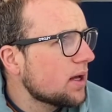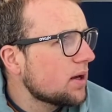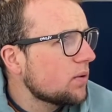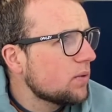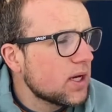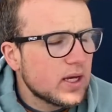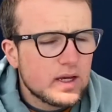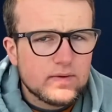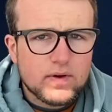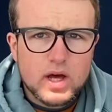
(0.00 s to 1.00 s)

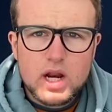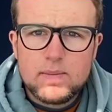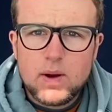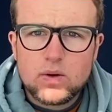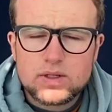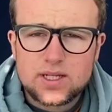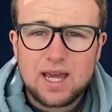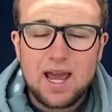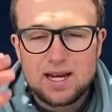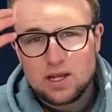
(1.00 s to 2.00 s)
we've heard about
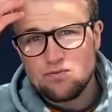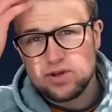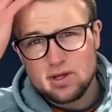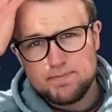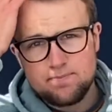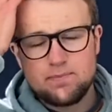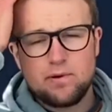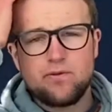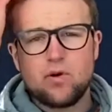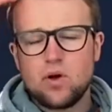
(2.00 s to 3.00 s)
circadian rhythm
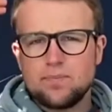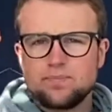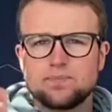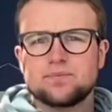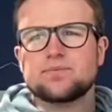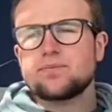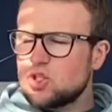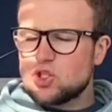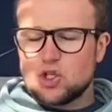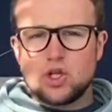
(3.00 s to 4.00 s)
before.
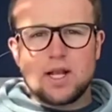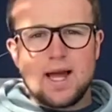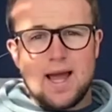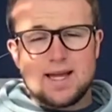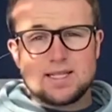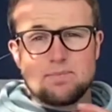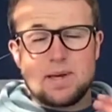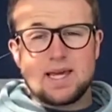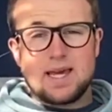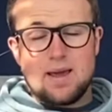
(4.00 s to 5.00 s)
Sunlight has a
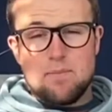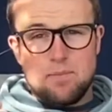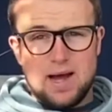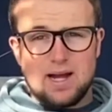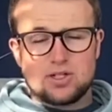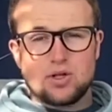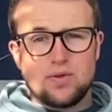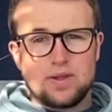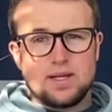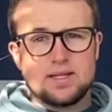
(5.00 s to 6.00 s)
big impact
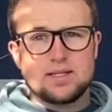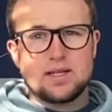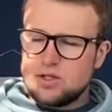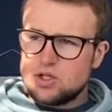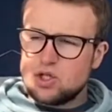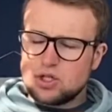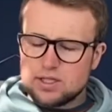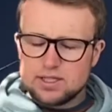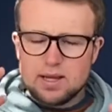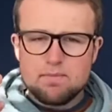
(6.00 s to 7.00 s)
on this.
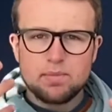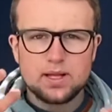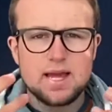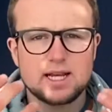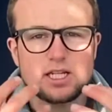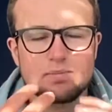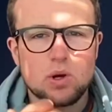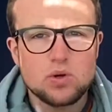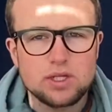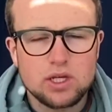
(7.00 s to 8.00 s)
Just simply
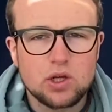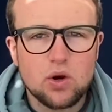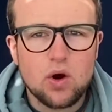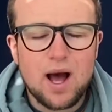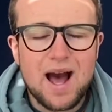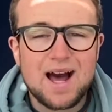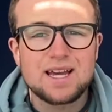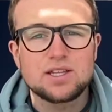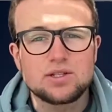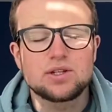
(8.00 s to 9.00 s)
exposing your
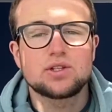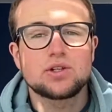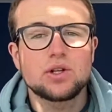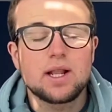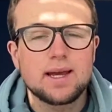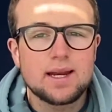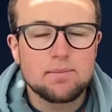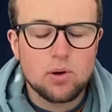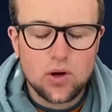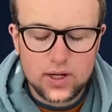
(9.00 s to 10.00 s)
eyes to sunlight in the
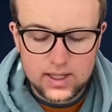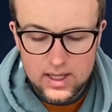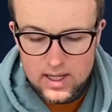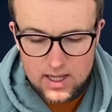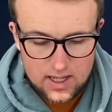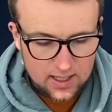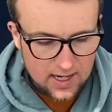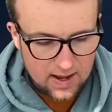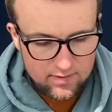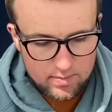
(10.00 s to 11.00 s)
morning can
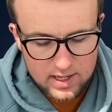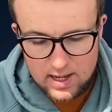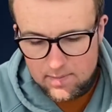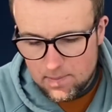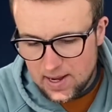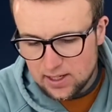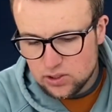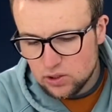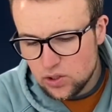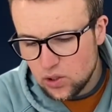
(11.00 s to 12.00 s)
have a big impact
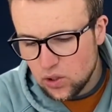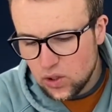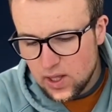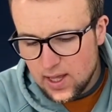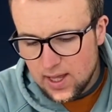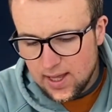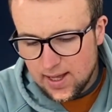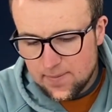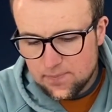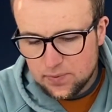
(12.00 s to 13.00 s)
on your
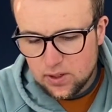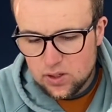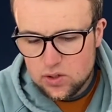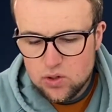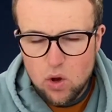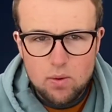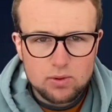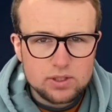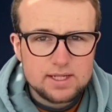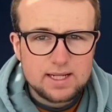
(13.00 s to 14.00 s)

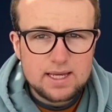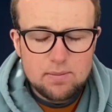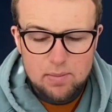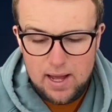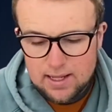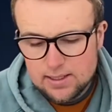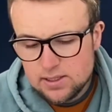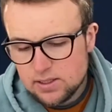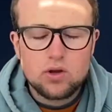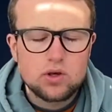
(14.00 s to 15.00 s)
normal sleep
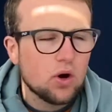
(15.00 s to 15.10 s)
patterns, your